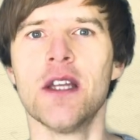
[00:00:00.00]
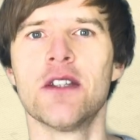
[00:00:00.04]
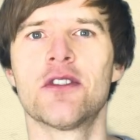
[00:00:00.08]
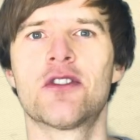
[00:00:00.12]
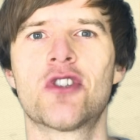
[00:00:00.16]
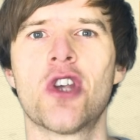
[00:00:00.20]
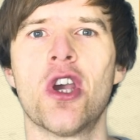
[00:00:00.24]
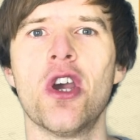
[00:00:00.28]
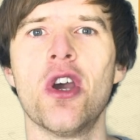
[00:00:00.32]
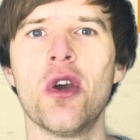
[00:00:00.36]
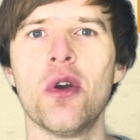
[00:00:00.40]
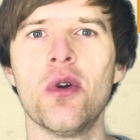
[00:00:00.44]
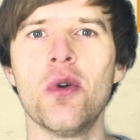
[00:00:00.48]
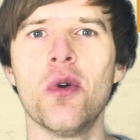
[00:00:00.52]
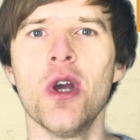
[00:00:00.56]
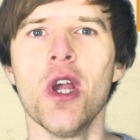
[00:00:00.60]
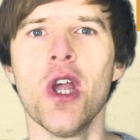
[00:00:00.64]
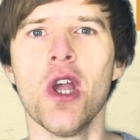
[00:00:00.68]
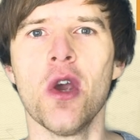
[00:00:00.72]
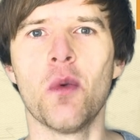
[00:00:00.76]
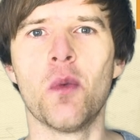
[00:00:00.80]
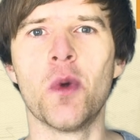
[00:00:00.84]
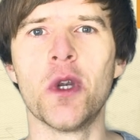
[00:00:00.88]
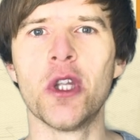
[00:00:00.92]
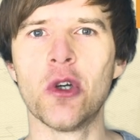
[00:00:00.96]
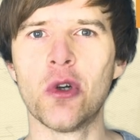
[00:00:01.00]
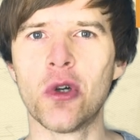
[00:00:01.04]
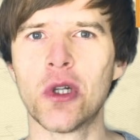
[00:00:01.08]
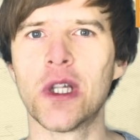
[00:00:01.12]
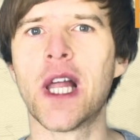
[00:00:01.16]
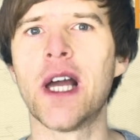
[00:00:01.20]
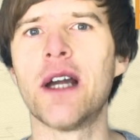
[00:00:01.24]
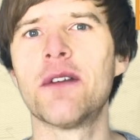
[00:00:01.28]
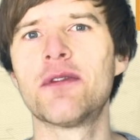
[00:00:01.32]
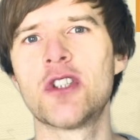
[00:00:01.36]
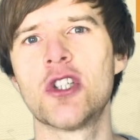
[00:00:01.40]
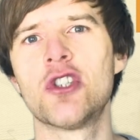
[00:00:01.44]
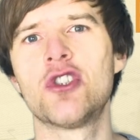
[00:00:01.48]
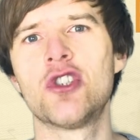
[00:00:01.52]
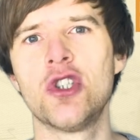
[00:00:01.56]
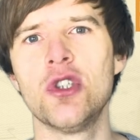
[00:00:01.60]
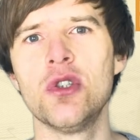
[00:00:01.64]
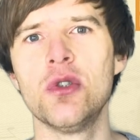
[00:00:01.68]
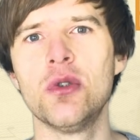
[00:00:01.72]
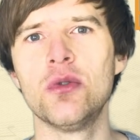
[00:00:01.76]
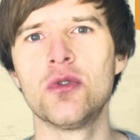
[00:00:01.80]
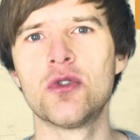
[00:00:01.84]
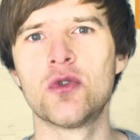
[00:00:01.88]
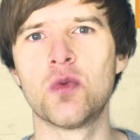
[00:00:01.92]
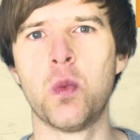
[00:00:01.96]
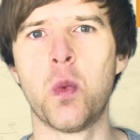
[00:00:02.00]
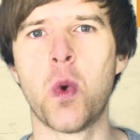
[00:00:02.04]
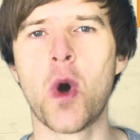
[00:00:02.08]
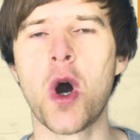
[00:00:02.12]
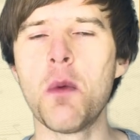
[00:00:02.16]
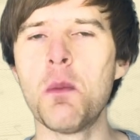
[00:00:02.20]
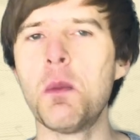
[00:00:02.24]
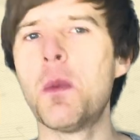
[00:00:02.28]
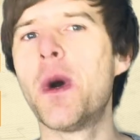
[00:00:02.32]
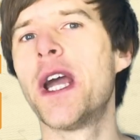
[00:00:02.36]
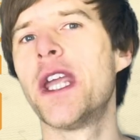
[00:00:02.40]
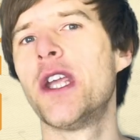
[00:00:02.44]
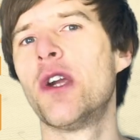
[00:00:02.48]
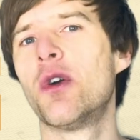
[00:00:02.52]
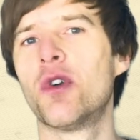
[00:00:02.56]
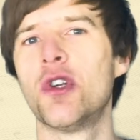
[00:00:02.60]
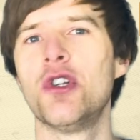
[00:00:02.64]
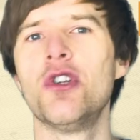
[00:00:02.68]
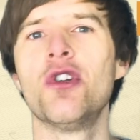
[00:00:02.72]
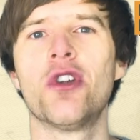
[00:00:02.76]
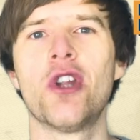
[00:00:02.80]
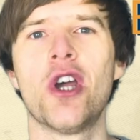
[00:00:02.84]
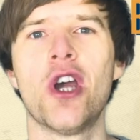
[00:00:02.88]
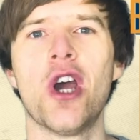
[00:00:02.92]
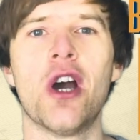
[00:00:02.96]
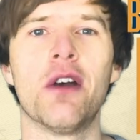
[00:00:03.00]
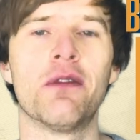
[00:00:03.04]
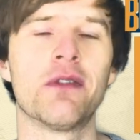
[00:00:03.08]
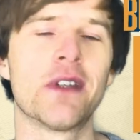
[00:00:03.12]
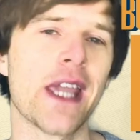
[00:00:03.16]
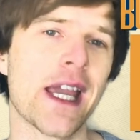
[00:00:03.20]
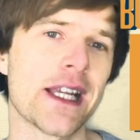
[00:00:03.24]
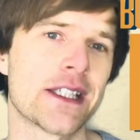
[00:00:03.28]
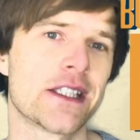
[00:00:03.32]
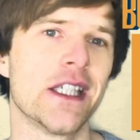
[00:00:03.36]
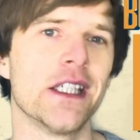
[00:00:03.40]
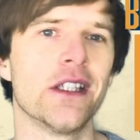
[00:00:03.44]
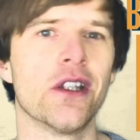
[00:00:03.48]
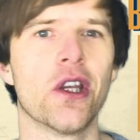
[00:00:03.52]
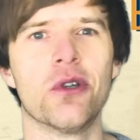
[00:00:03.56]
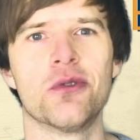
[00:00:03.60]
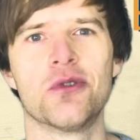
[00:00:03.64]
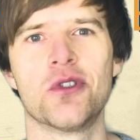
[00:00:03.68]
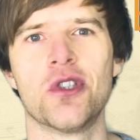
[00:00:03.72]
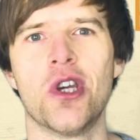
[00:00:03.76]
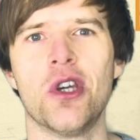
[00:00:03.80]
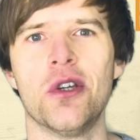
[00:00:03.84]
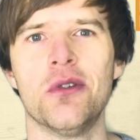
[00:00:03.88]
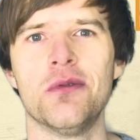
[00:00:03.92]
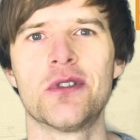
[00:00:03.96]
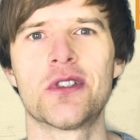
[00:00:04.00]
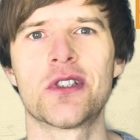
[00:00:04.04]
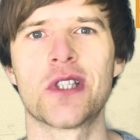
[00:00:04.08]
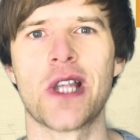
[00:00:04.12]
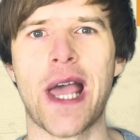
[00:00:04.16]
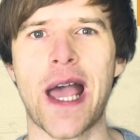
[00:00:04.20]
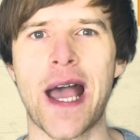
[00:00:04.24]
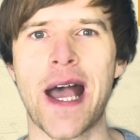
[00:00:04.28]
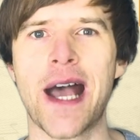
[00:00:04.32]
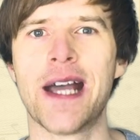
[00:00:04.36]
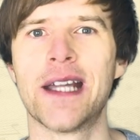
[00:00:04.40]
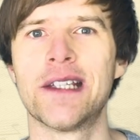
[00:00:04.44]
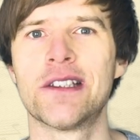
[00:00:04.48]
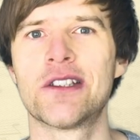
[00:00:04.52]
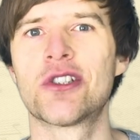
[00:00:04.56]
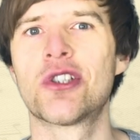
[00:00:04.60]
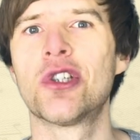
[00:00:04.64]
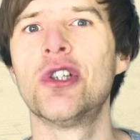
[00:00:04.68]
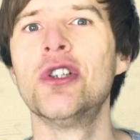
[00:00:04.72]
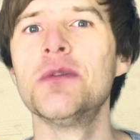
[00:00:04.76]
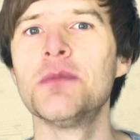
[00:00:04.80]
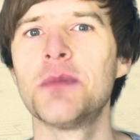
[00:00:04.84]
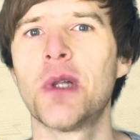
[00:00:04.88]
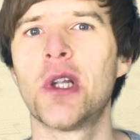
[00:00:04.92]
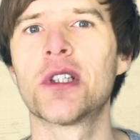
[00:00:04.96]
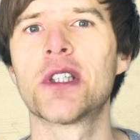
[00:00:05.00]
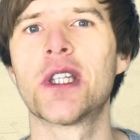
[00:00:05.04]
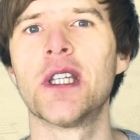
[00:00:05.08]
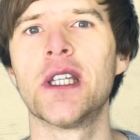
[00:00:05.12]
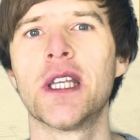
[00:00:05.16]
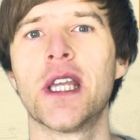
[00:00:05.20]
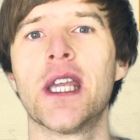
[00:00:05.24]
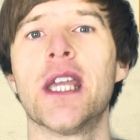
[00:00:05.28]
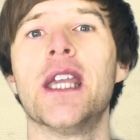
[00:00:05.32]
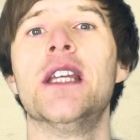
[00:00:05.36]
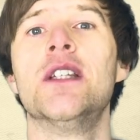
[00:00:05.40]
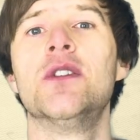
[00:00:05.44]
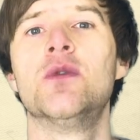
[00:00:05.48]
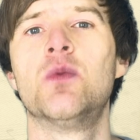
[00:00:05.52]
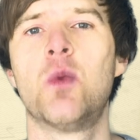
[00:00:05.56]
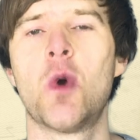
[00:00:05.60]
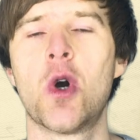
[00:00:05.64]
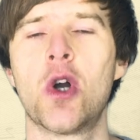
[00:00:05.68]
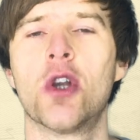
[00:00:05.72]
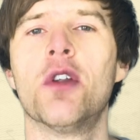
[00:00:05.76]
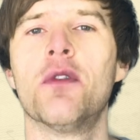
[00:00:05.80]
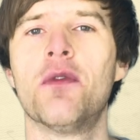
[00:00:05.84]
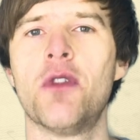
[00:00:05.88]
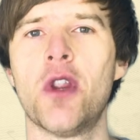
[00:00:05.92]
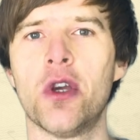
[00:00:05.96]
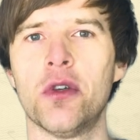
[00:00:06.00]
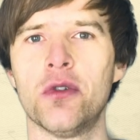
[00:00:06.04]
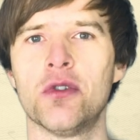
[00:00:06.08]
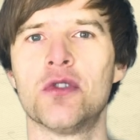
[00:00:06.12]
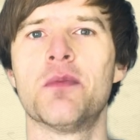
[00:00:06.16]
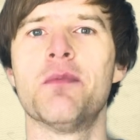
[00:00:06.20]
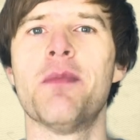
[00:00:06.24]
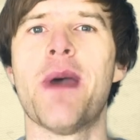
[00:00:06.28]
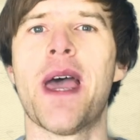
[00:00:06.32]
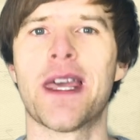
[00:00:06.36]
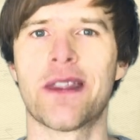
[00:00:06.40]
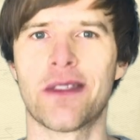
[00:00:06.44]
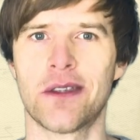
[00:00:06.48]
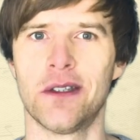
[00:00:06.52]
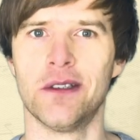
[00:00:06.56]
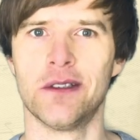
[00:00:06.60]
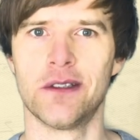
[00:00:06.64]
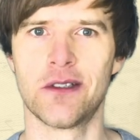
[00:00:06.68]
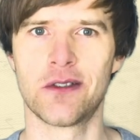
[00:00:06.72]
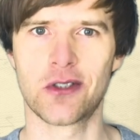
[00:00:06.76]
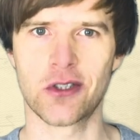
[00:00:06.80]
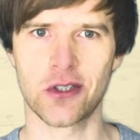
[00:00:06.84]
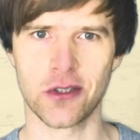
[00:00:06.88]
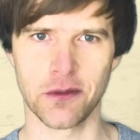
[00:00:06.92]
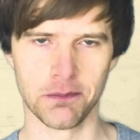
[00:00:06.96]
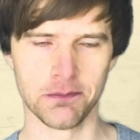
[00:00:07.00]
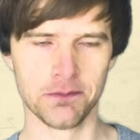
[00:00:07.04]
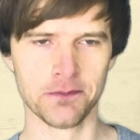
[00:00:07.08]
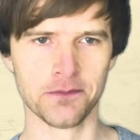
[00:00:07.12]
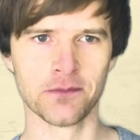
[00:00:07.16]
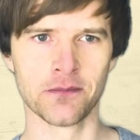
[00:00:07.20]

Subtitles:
So we all have to choose one way or another of getting those notes, and tongue blocking is one of those methods.